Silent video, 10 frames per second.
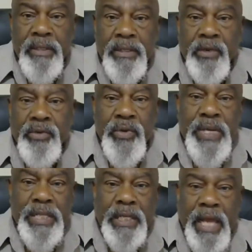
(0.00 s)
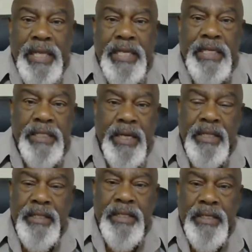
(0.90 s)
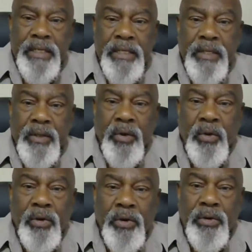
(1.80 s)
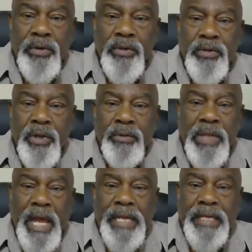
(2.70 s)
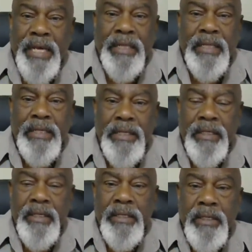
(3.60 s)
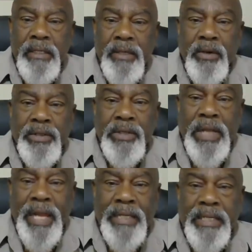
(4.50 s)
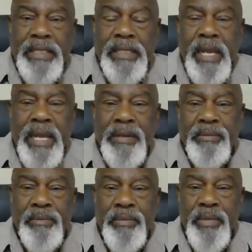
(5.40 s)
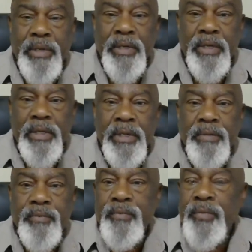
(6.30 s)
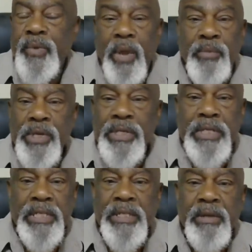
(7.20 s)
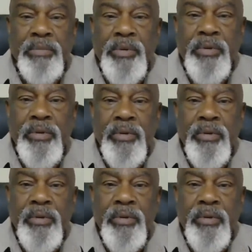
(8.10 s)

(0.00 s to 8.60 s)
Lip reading: So you either like each other or you don't like nothing or you like the same. I mean, it's that simple.